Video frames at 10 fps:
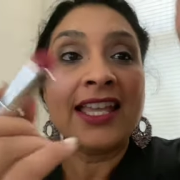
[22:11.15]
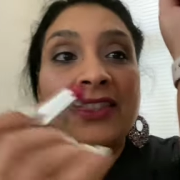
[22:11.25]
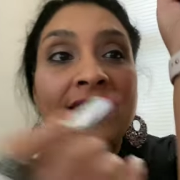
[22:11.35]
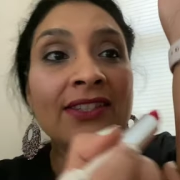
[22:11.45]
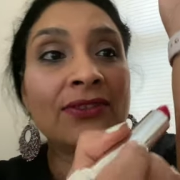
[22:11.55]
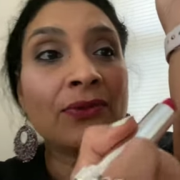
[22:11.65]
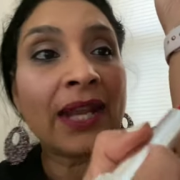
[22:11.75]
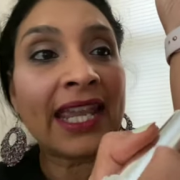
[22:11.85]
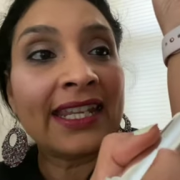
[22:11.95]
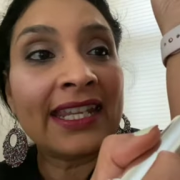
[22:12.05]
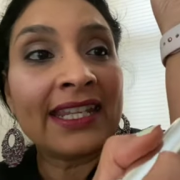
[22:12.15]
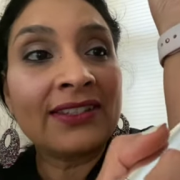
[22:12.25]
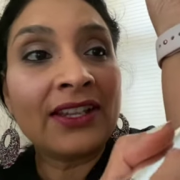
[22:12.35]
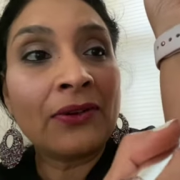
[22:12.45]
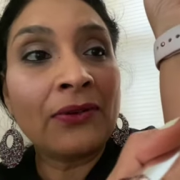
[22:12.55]
This red is
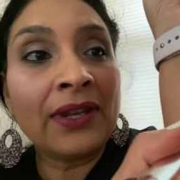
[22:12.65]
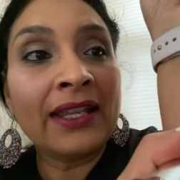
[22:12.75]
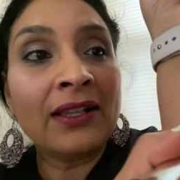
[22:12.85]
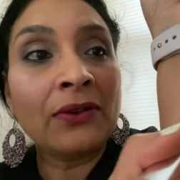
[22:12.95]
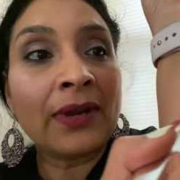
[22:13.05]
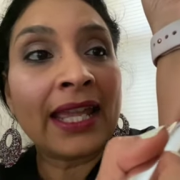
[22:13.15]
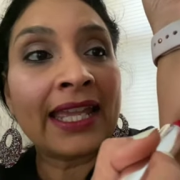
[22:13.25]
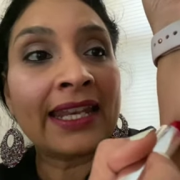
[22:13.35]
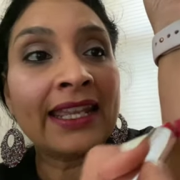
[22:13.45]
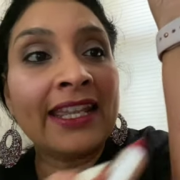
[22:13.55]
a real red,